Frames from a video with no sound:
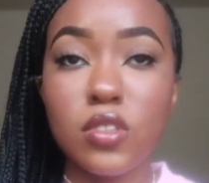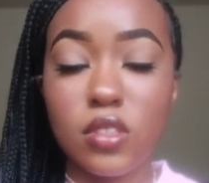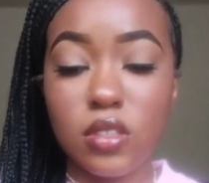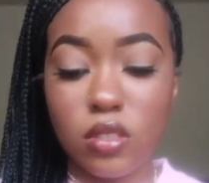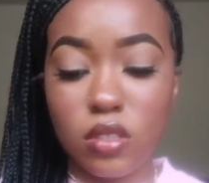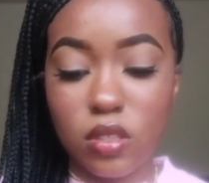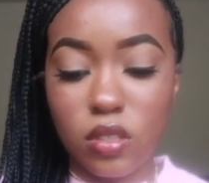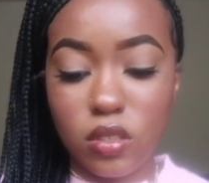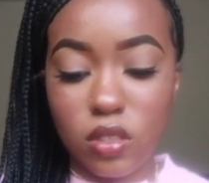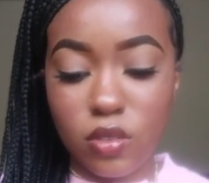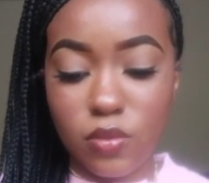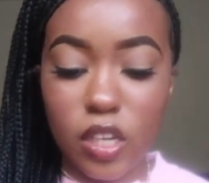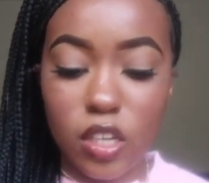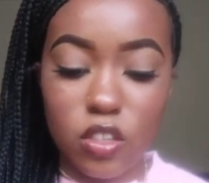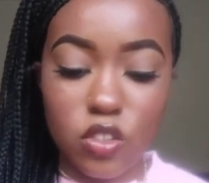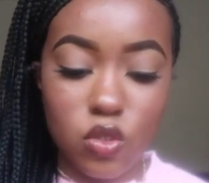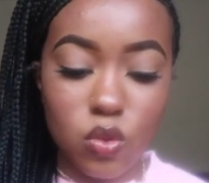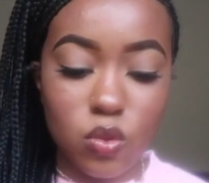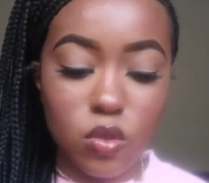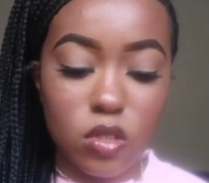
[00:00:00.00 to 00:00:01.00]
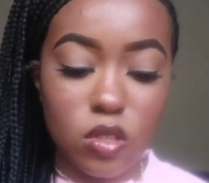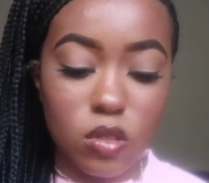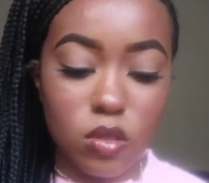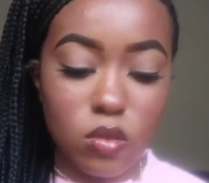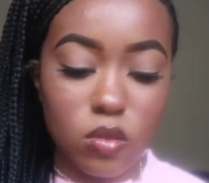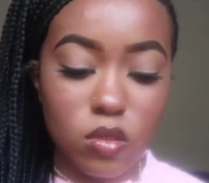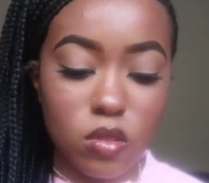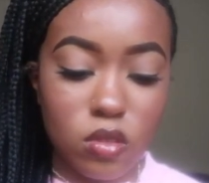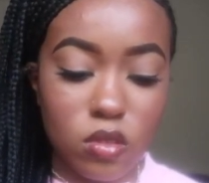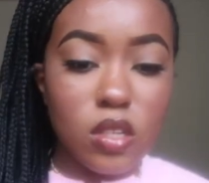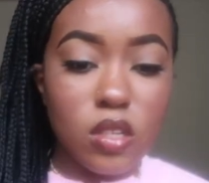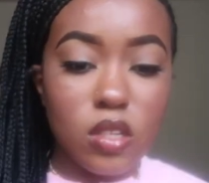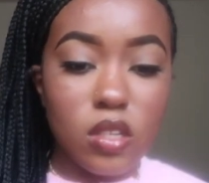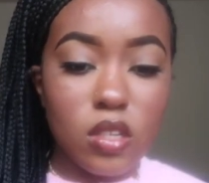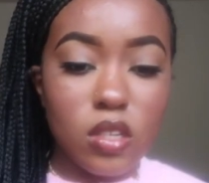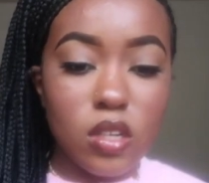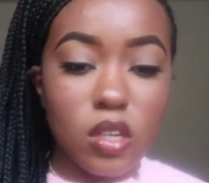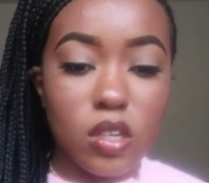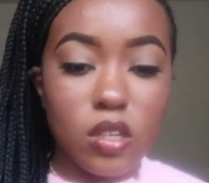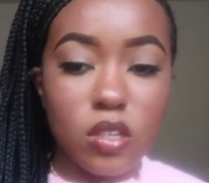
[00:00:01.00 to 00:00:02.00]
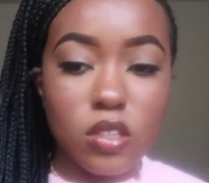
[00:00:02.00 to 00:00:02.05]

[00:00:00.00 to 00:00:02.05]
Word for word: cents. I got two of those. And then I